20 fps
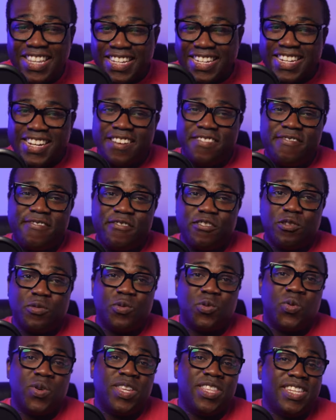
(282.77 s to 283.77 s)
at the difference
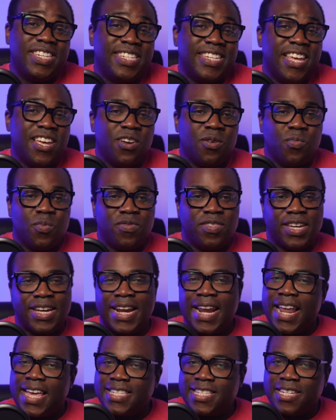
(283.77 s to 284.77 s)
between the setup with the
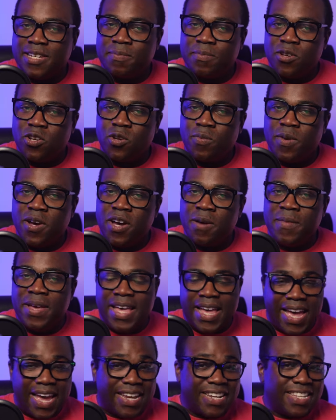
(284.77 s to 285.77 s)
classic boom arm
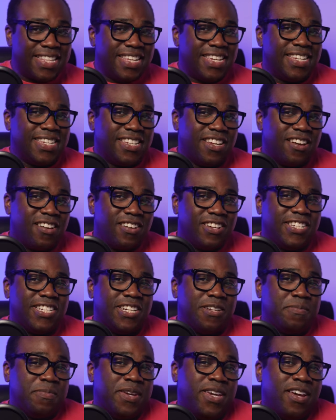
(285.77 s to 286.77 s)
and this
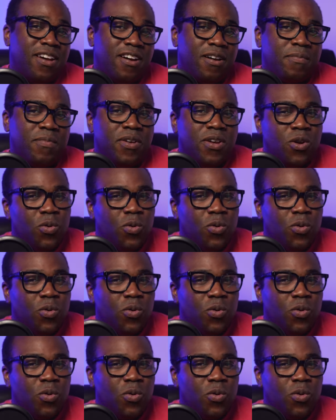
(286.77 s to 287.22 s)
RGB arm.